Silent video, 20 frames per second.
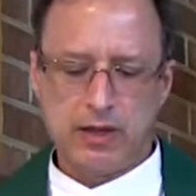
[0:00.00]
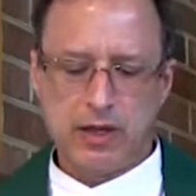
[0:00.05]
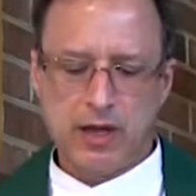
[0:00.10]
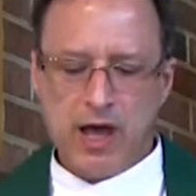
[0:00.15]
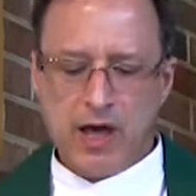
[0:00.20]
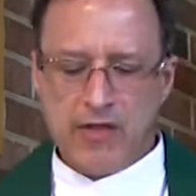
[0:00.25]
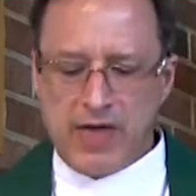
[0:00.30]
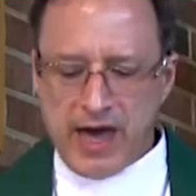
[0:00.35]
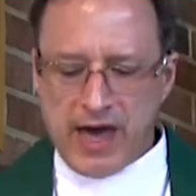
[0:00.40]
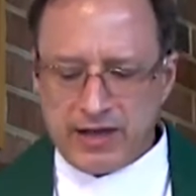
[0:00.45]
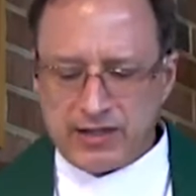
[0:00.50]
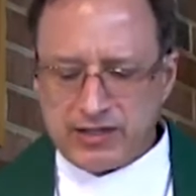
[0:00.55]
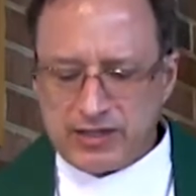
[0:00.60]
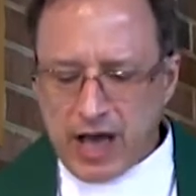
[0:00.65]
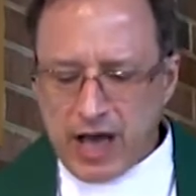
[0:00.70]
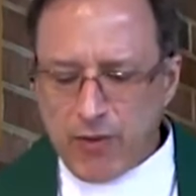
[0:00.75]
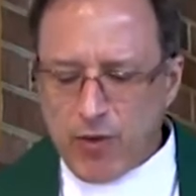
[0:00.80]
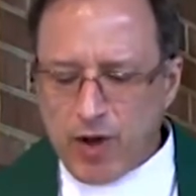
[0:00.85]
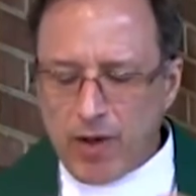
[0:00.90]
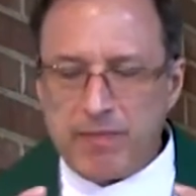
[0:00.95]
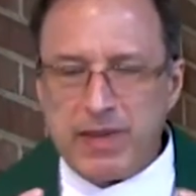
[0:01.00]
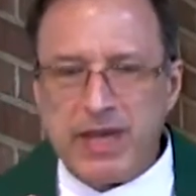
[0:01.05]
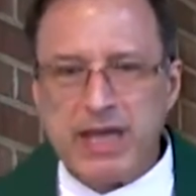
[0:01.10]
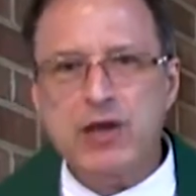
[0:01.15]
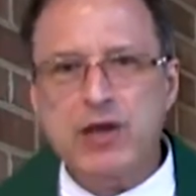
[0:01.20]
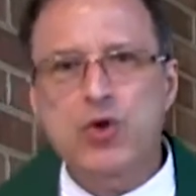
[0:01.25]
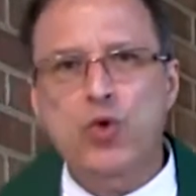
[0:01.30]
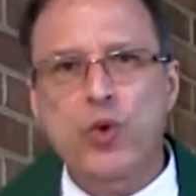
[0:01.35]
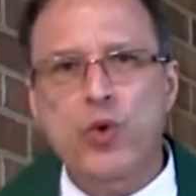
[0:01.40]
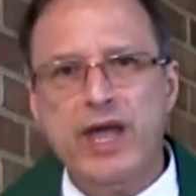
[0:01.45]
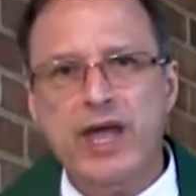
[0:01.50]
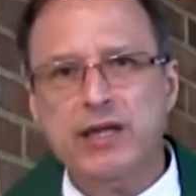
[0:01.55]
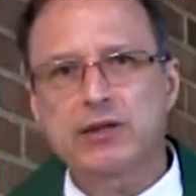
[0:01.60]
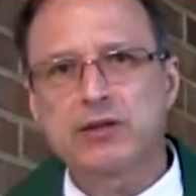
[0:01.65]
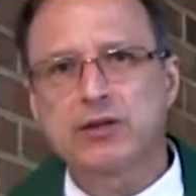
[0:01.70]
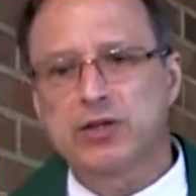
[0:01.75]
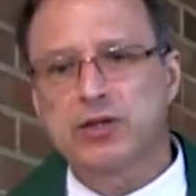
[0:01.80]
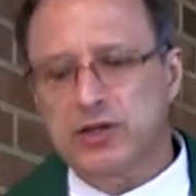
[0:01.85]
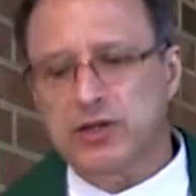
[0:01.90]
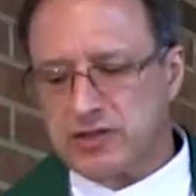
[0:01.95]
That is not what being great
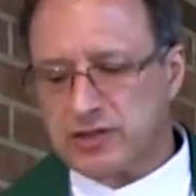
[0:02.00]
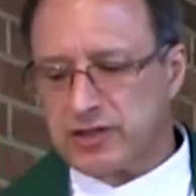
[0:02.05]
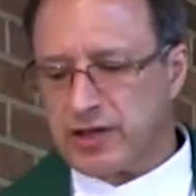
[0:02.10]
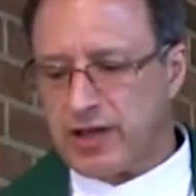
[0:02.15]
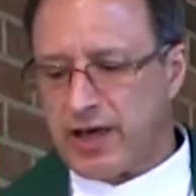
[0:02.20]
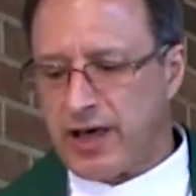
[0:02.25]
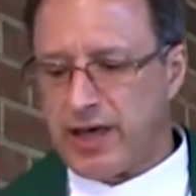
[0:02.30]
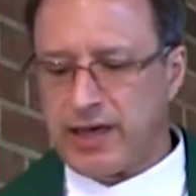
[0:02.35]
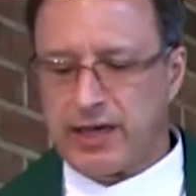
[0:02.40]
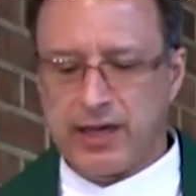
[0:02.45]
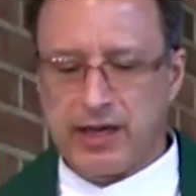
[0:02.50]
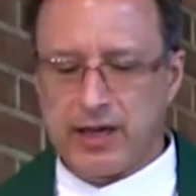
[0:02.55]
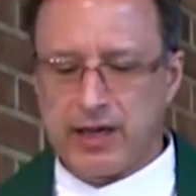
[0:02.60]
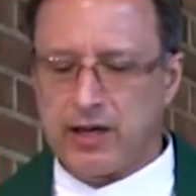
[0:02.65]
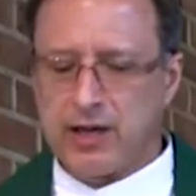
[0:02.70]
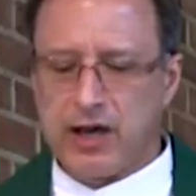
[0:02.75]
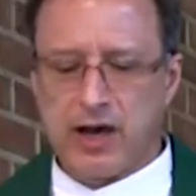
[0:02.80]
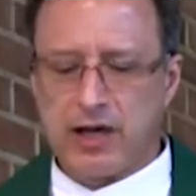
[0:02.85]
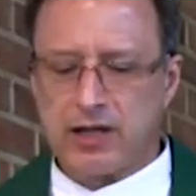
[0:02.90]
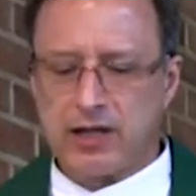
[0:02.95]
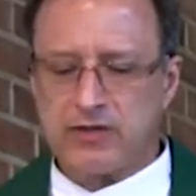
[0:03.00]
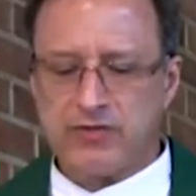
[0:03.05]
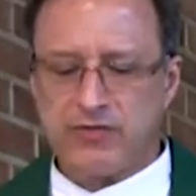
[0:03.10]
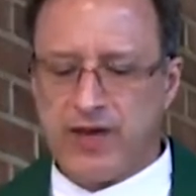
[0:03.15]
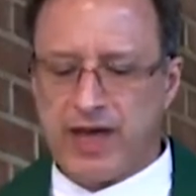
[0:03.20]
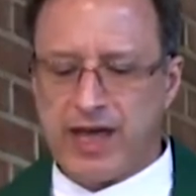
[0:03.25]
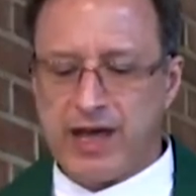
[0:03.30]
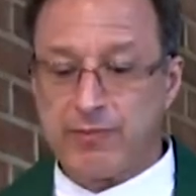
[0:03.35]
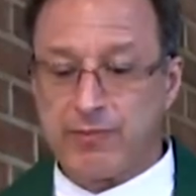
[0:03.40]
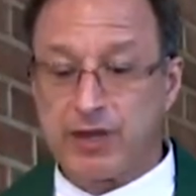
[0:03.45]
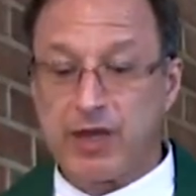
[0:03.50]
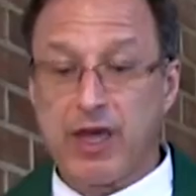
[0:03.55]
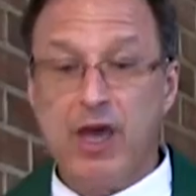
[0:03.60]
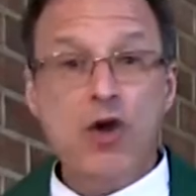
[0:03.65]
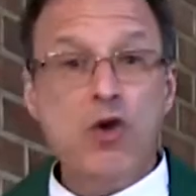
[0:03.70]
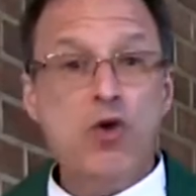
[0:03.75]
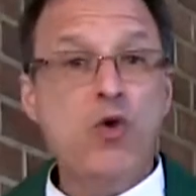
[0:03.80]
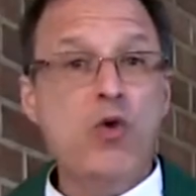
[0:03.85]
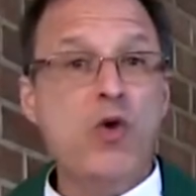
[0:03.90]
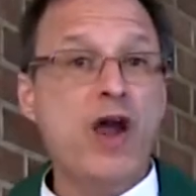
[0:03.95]
looks like in God's family.
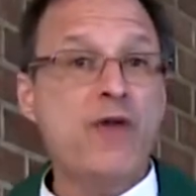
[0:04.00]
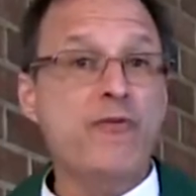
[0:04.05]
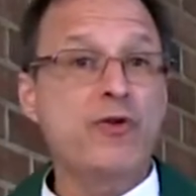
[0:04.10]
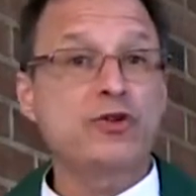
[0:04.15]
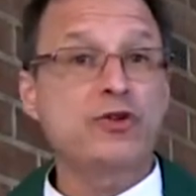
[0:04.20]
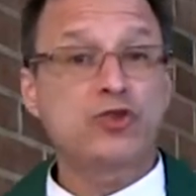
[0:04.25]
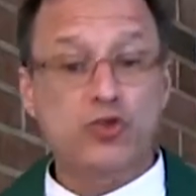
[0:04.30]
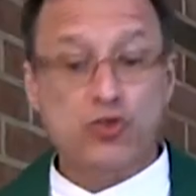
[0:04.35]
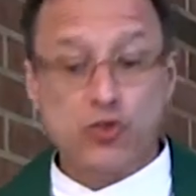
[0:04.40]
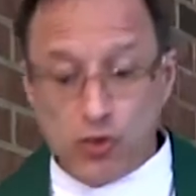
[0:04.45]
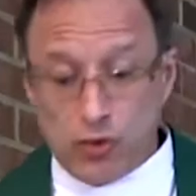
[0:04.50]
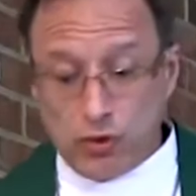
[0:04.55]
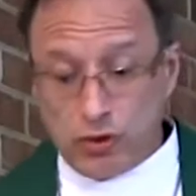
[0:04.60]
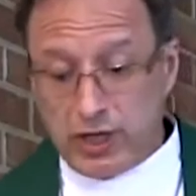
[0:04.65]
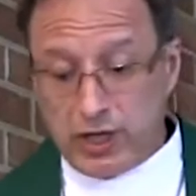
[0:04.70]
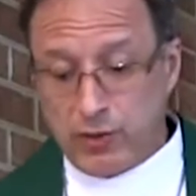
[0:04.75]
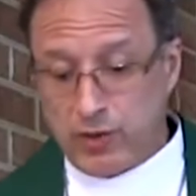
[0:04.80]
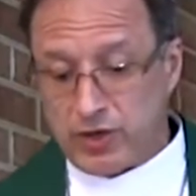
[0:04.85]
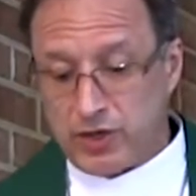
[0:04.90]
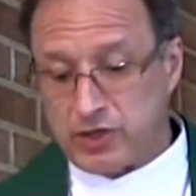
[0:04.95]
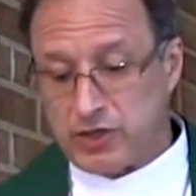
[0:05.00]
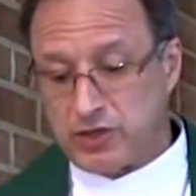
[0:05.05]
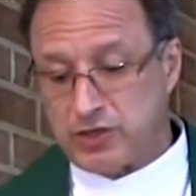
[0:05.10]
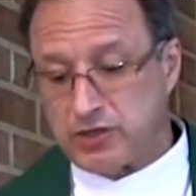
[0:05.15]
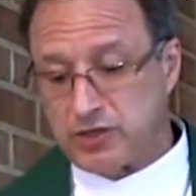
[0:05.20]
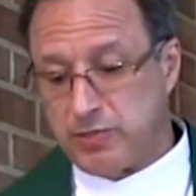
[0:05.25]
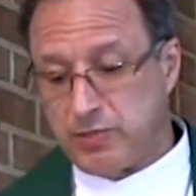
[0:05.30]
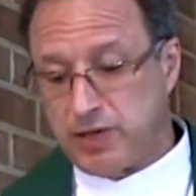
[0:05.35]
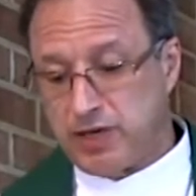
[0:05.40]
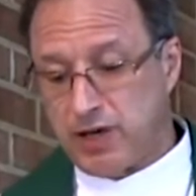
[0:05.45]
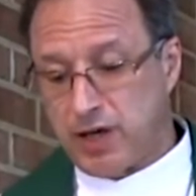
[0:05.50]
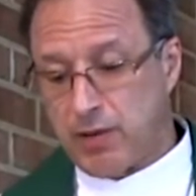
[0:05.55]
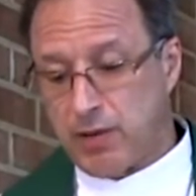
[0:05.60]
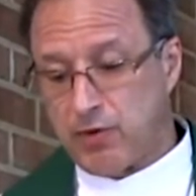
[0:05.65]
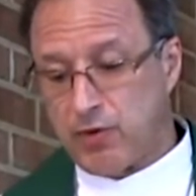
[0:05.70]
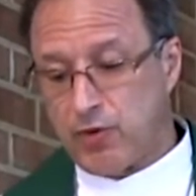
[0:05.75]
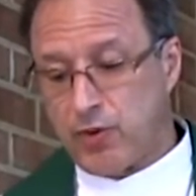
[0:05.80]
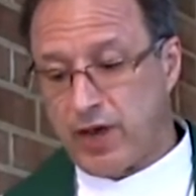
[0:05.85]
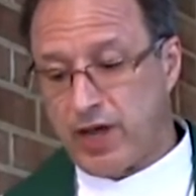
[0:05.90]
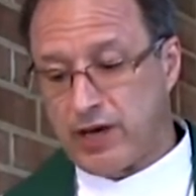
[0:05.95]
Whoever truly wishes to become
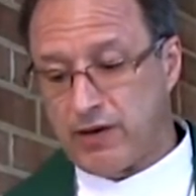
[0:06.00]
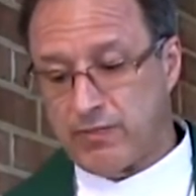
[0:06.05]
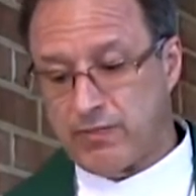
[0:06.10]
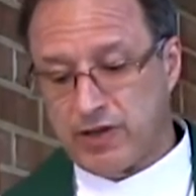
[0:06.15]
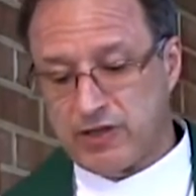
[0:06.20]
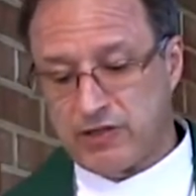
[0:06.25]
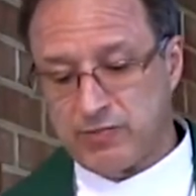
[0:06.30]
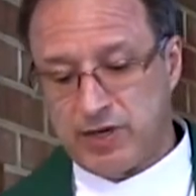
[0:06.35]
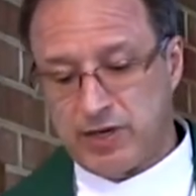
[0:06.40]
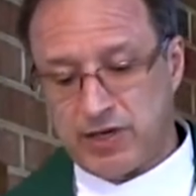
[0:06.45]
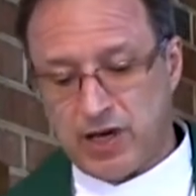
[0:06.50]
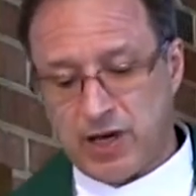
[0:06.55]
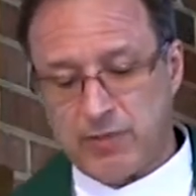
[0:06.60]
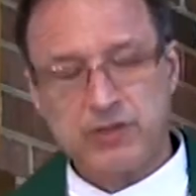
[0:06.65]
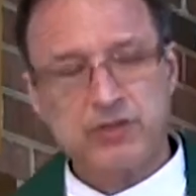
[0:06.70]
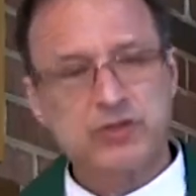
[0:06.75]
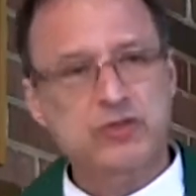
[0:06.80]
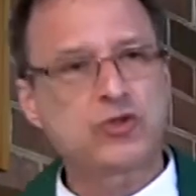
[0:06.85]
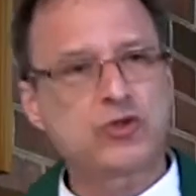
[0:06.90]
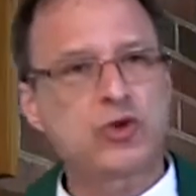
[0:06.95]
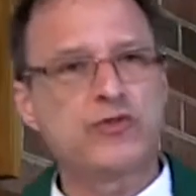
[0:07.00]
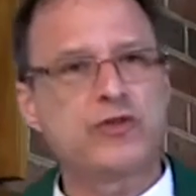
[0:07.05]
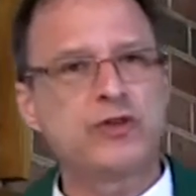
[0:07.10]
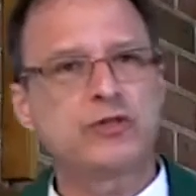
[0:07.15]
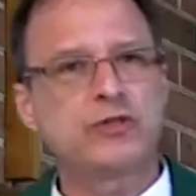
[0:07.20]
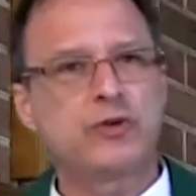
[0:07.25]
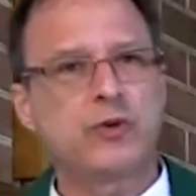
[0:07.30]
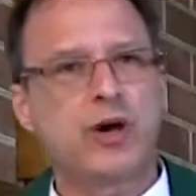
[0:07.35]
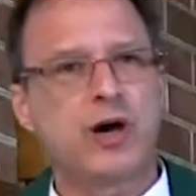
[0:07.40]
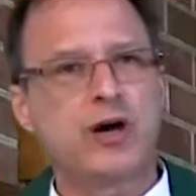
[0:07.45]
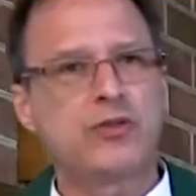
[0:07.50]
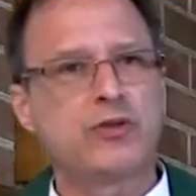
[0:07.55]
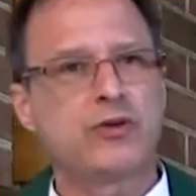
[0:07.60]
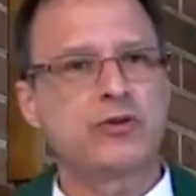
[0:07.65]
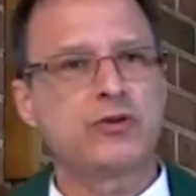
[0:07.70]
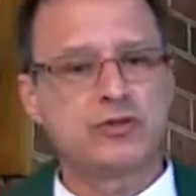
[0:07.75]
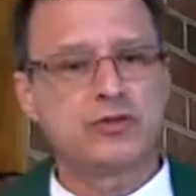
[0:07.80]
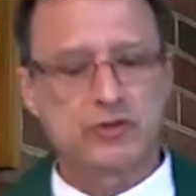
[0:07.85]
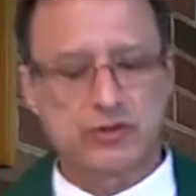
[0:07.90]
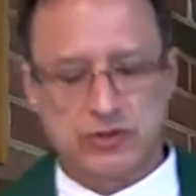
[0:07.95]
great must become a servant to
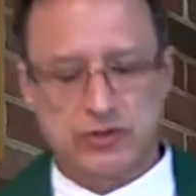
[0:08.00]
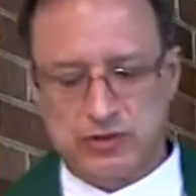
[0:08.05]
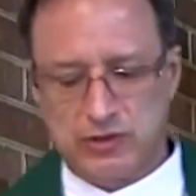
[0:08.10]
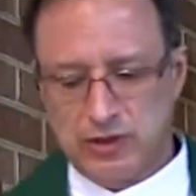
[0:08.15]
others.